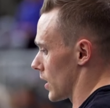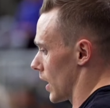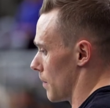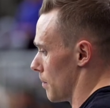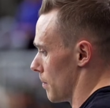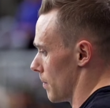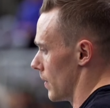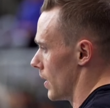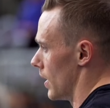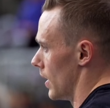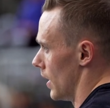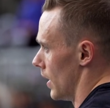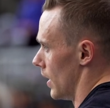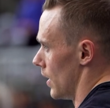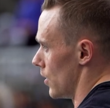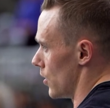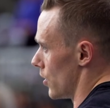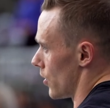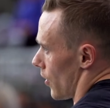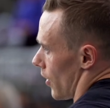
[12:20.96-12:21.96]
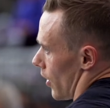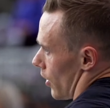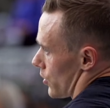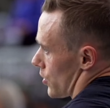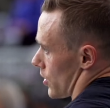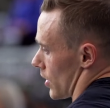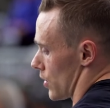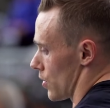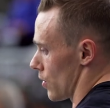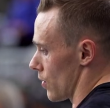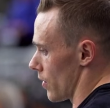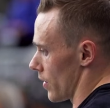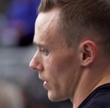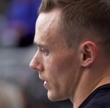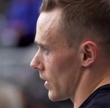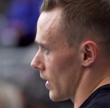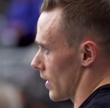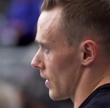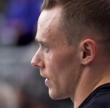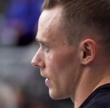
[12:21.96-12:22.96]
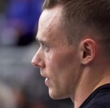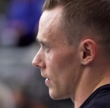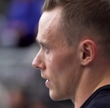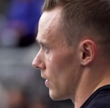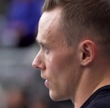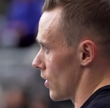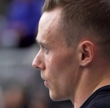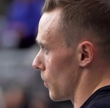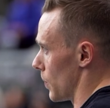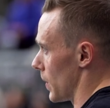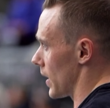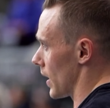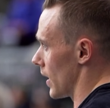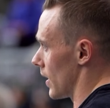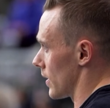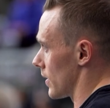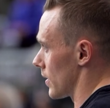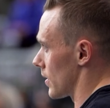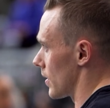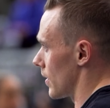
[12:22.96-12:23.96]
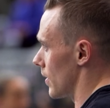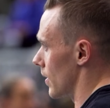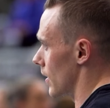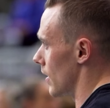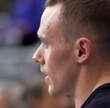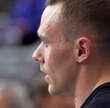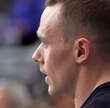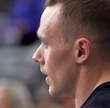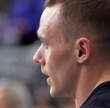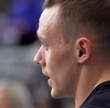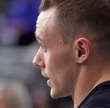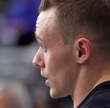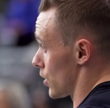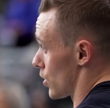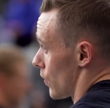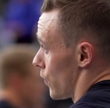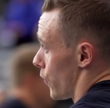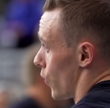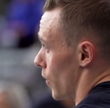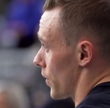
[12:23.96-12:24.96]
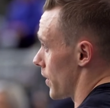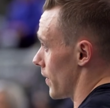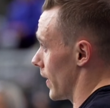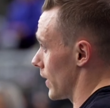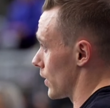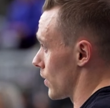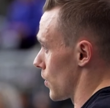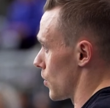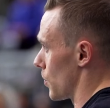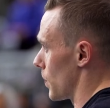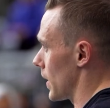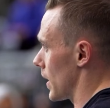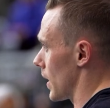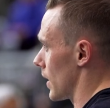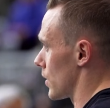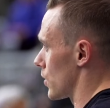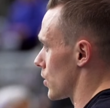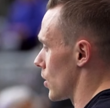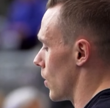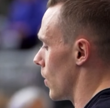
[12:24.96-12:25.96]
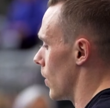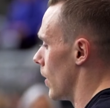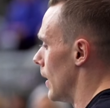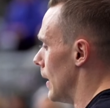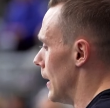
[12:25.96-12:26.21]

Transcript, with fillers: I'm you know, not secured, and the weekend, this is the fourth event of the weekend, so